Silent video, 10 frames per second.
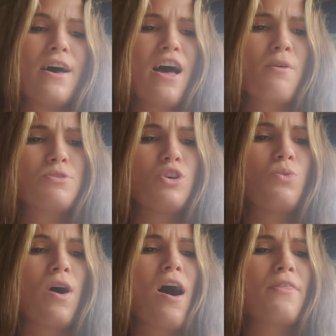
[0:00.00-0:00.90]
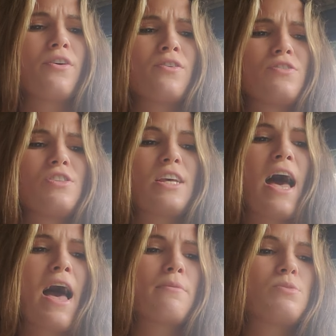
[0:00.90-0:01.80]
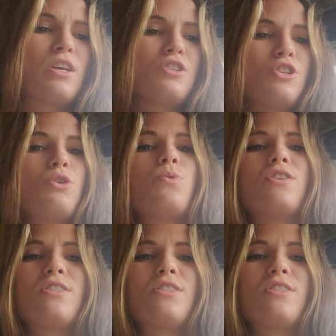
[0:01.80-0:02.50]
helped you all those times that you were